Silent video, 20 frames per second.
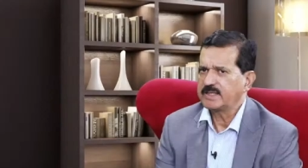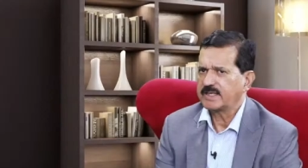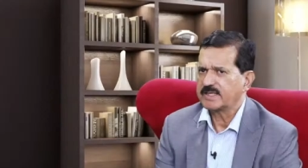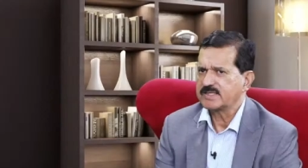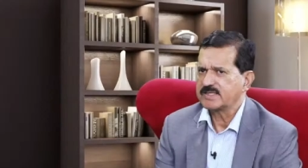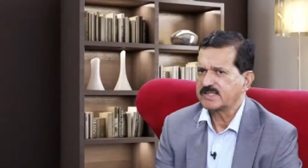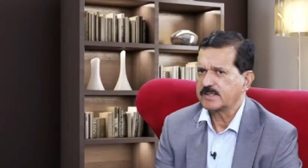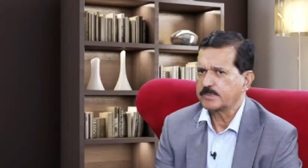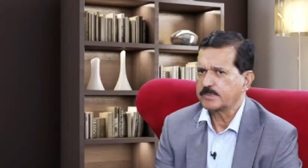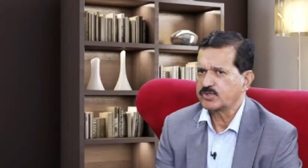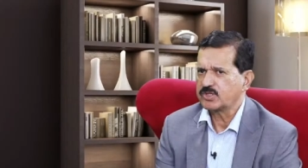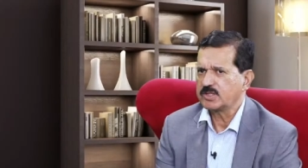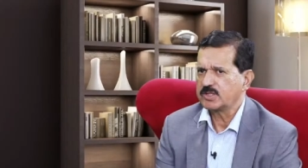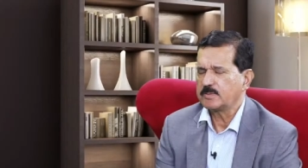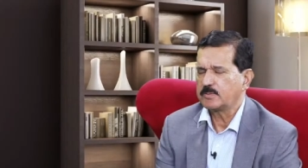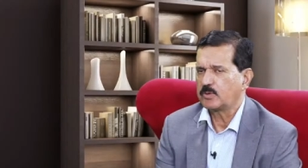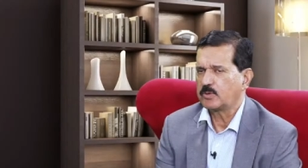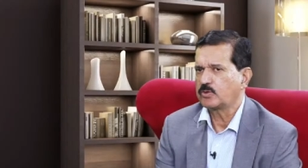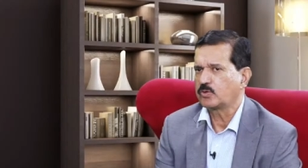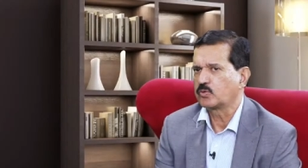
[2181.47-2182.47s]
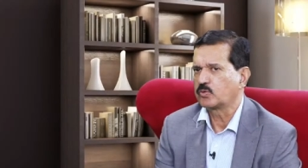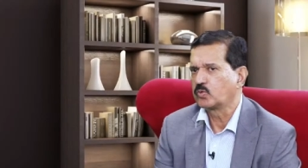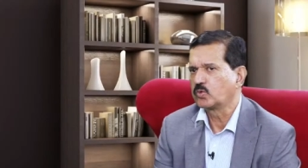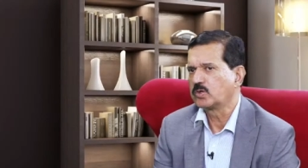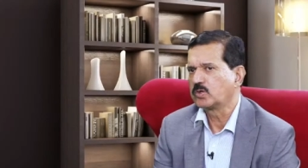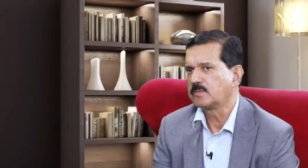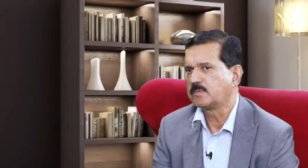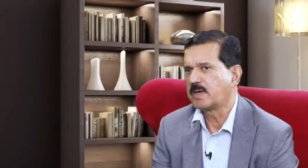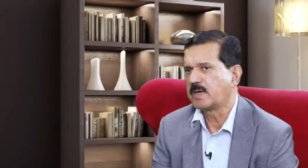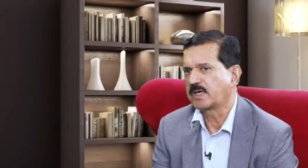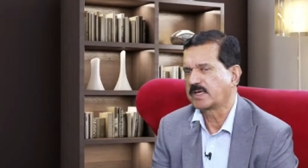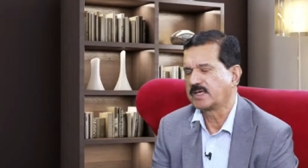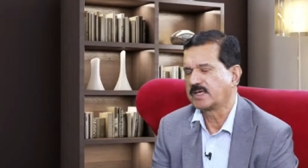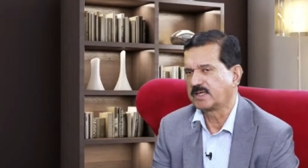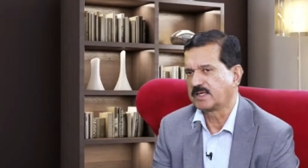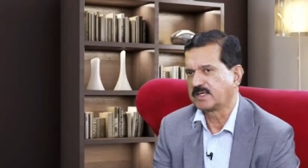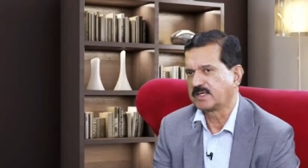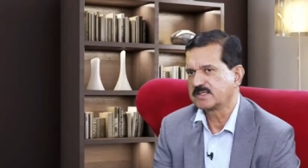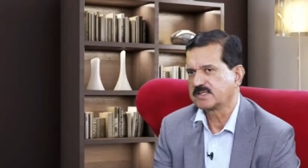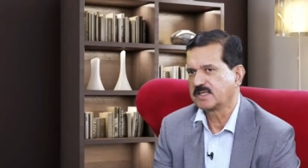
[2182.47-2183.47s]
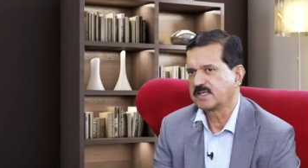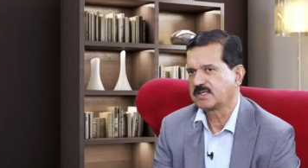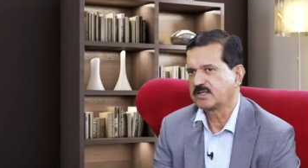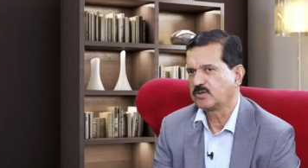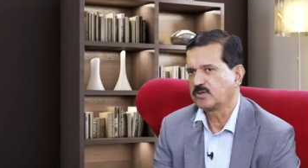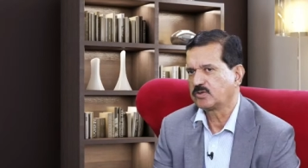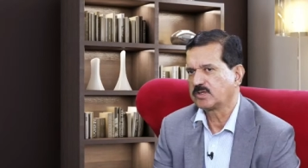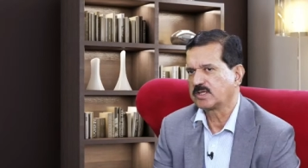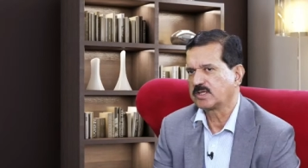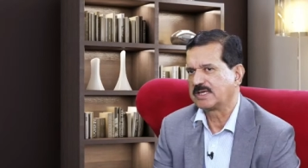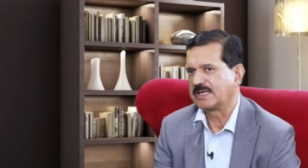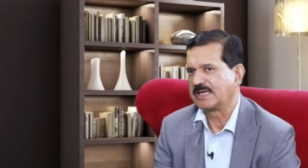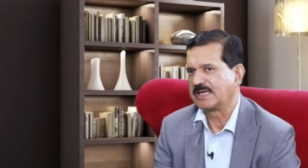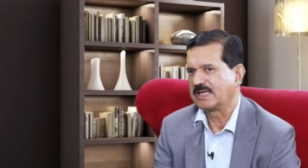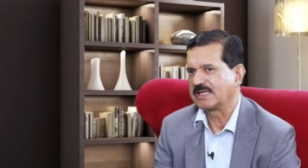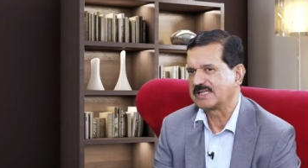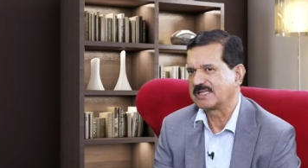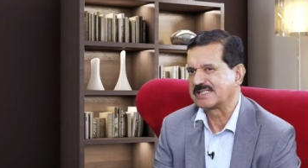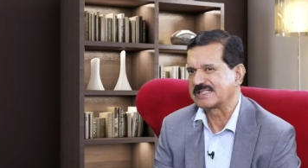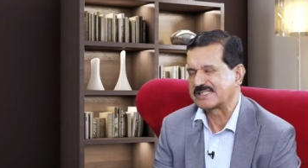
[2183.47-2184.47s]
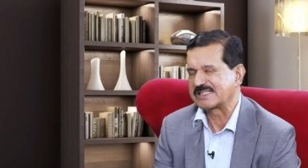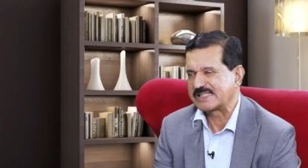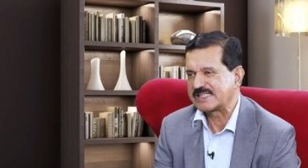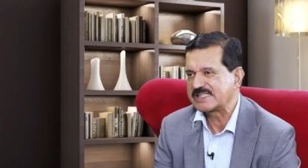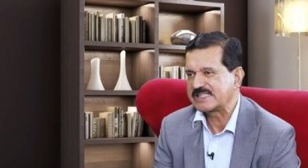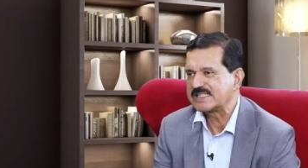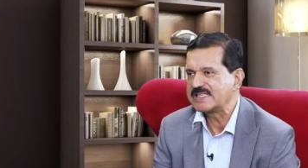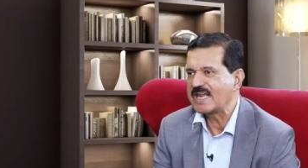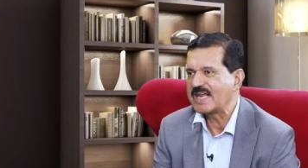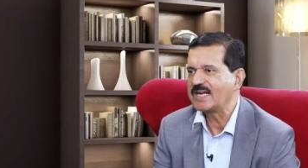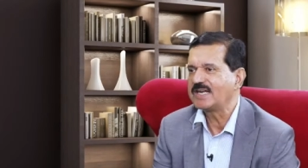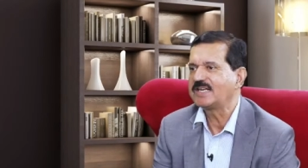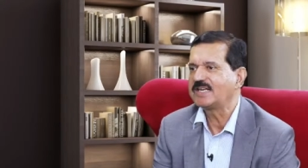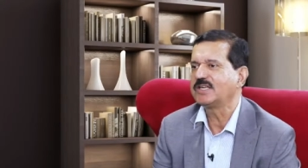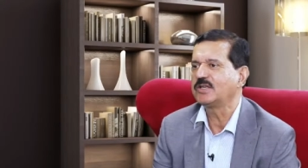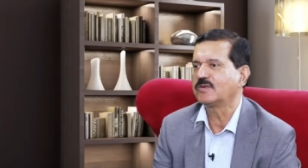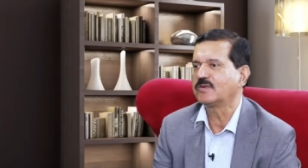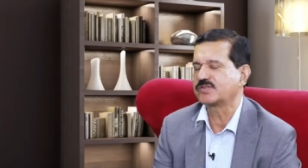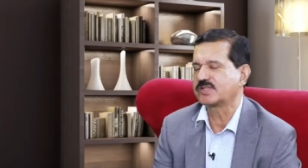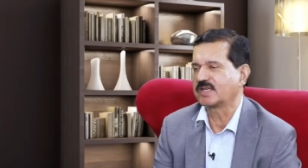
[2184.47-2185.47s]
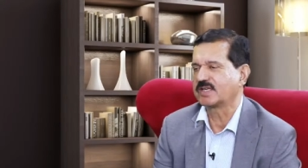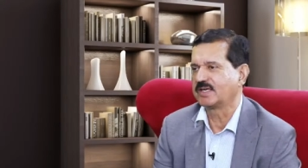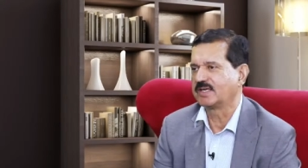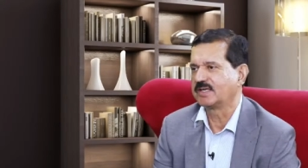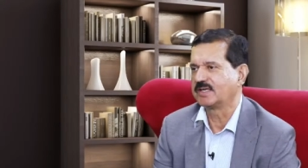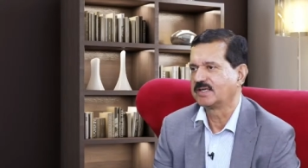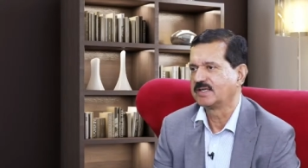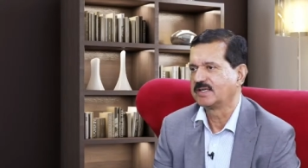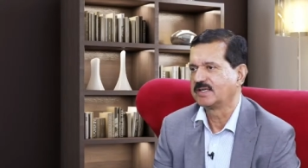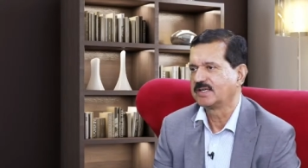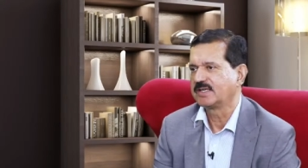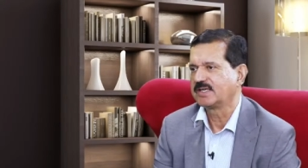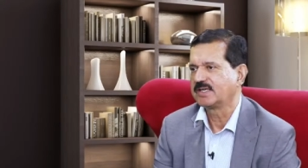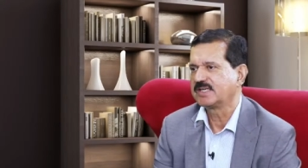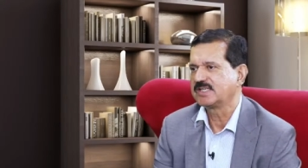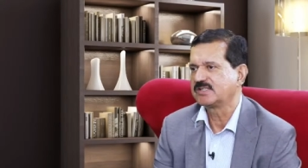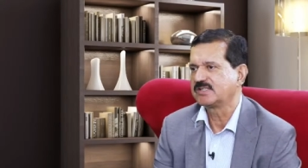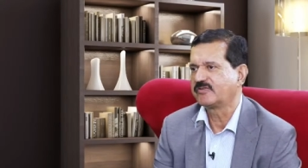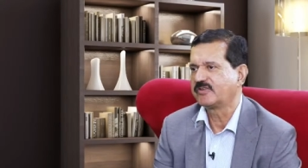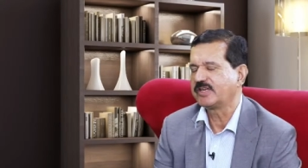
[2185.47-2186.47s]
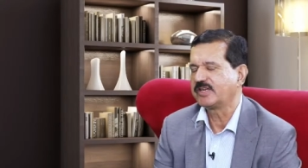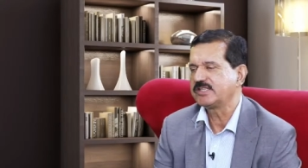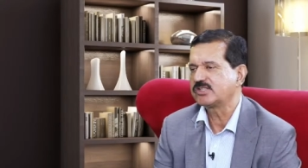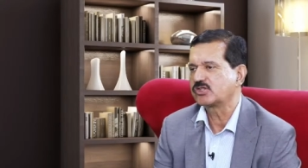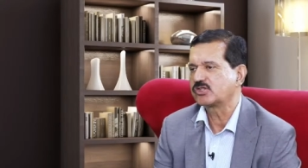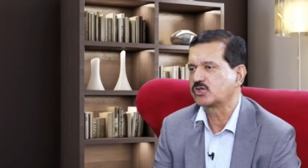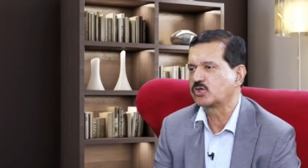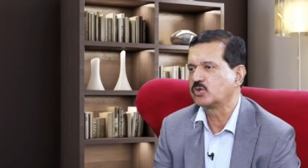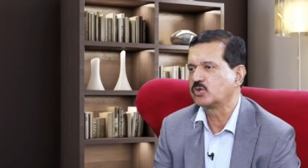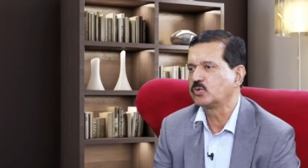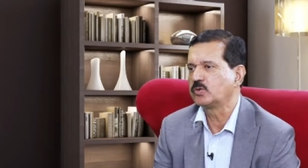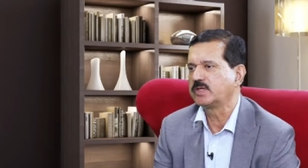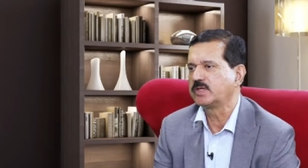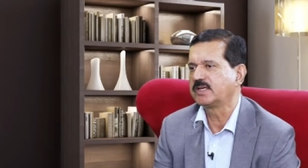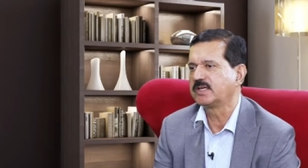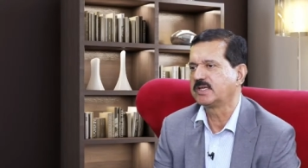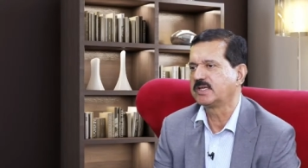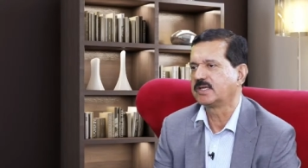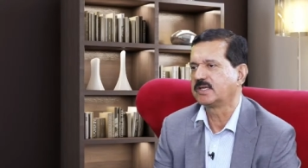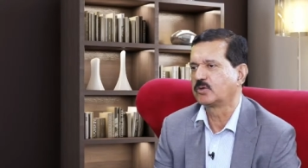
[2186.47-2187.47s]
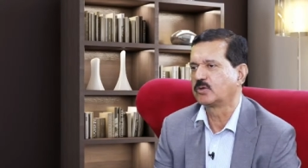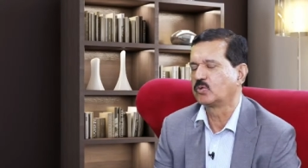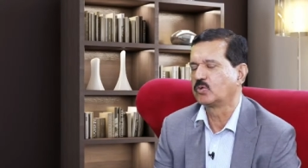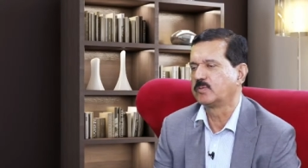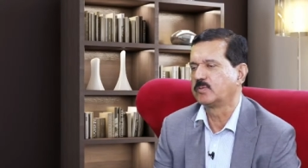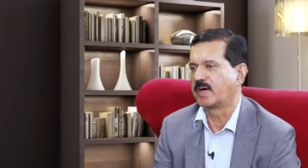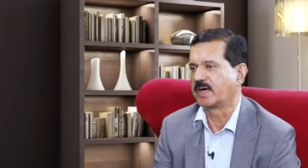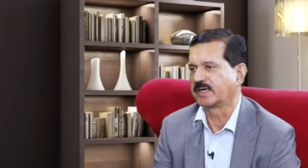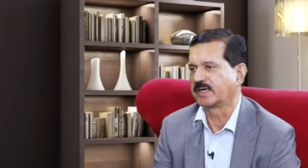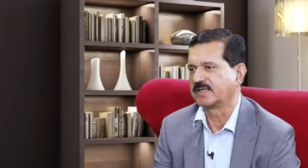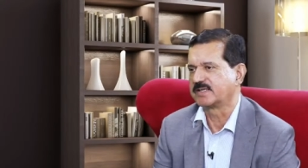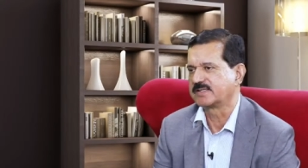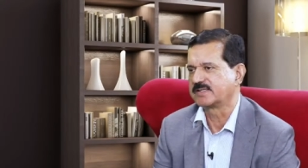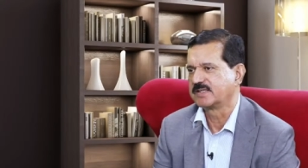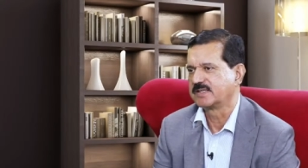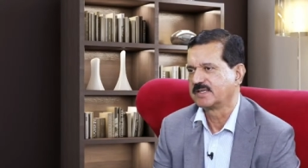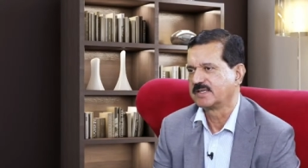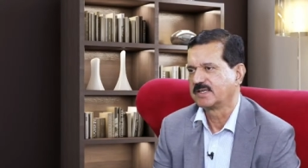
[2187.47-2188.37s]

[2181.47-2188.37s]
conception about rural market is that the seasonality of sale is very skewed in rural markets.